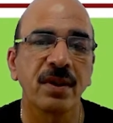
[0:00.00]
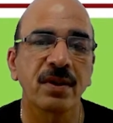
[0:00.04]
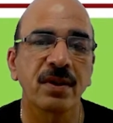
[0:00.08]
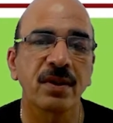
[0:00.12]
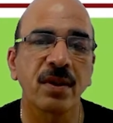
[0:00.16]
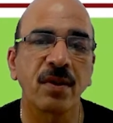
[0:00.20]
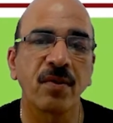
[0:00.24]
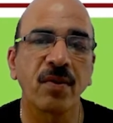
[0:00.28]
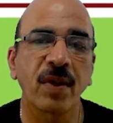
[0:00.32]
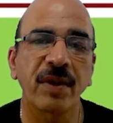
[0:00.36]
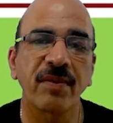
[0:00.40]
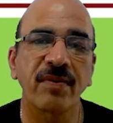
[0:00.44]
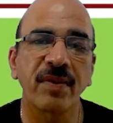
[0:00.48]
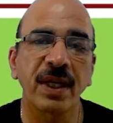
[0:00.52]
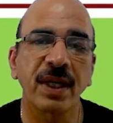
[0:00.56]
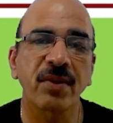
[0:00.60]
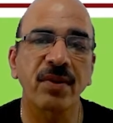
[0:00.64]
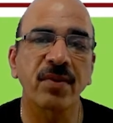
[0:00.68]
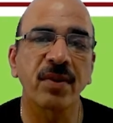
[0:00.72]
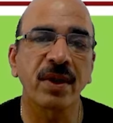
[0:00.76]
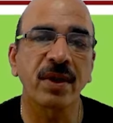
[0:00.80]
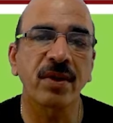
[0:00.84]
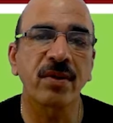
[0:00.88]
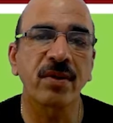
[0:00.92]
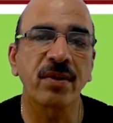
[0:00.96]
So, what we
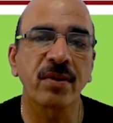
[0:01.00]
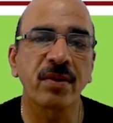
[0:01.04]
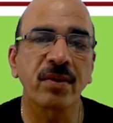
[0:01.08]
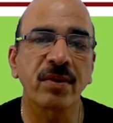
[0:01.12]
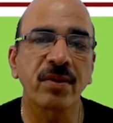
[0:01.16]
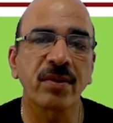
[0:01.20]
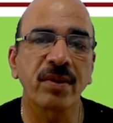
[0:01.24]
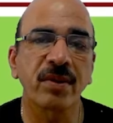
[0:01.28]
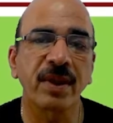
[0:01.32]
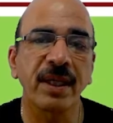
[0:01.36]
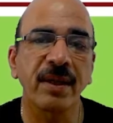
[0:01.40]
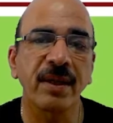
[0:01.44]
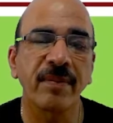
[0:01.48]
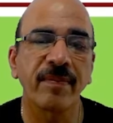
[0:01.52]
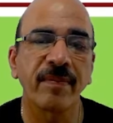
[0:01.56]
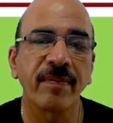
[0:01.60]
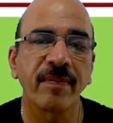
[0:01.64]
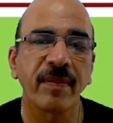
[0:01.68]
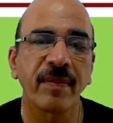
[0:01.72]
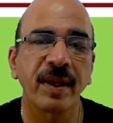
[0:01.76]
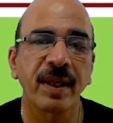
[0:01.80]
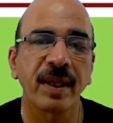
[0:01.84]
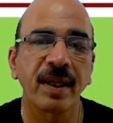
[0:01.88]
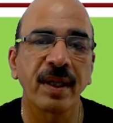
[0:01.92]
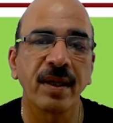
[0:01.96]
are going to do today?
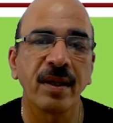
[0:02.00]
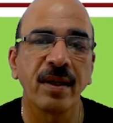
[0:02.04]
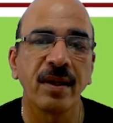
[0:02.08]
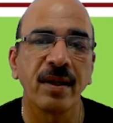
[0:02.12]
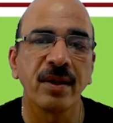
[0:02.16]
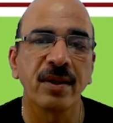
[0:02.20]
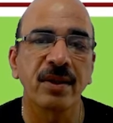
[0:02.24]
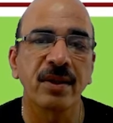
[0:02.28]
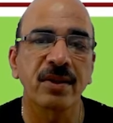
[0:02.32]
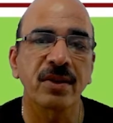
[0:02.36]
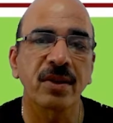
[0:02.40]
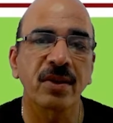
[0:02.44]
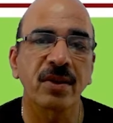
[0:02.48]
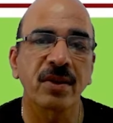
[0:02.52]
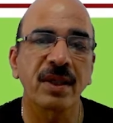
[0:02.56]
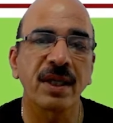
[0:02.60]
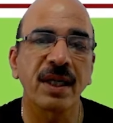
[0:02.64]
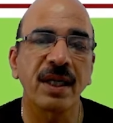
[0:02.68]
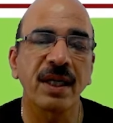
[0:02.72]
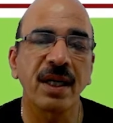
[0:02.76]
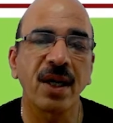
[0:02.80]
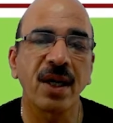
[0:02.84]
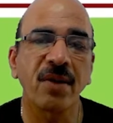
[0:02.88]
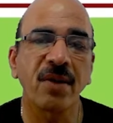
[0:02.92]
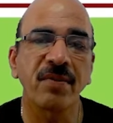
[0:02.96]
So
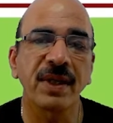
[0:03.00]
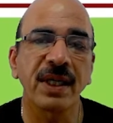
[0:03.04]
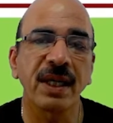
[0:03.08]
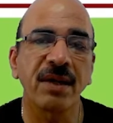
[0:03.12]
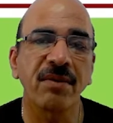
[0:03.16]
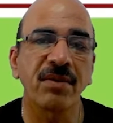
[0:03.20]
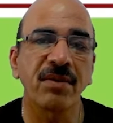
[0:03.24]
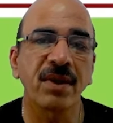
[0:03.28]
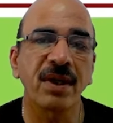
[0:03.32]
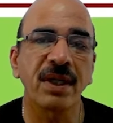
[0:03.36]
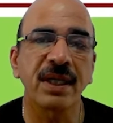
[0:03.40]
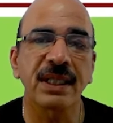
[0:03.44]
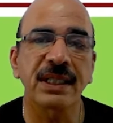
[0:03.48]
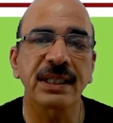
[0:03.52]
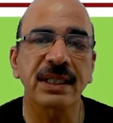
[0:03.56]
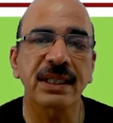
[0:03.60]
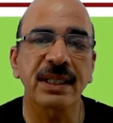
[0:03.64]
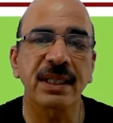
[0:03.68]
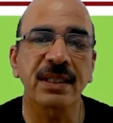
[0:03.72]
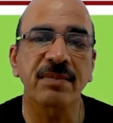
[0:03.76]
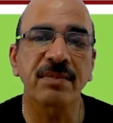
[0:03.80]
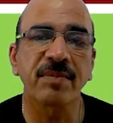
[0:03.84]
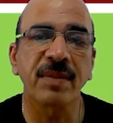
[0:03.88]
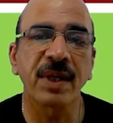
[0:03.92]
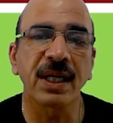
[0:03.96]
till now we have not
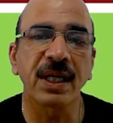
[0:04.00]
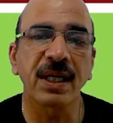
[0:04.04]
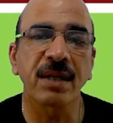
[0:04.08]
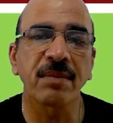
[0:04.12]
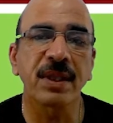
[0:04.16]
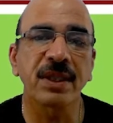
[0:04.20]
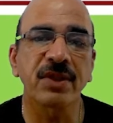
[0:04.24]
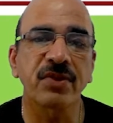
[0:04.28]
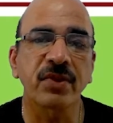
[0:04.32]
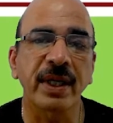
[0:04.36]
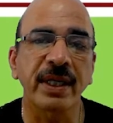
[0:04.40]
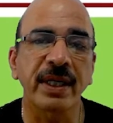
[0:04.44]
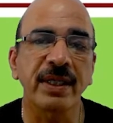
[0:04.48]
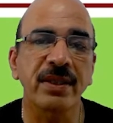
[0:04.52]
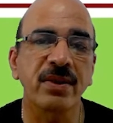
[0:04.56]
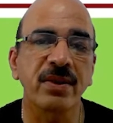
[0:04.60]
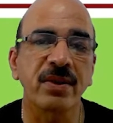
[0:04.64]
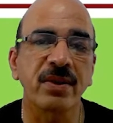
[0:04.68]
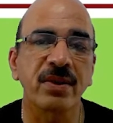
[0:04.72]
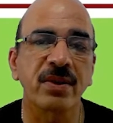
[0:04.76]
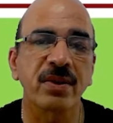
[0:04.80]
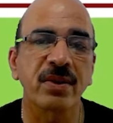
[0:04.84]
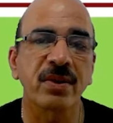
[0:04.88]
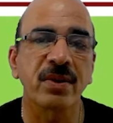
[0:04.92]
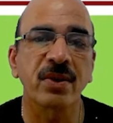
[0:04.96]
discussed multiple
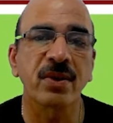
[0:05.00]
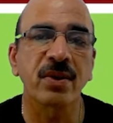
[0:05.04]
choice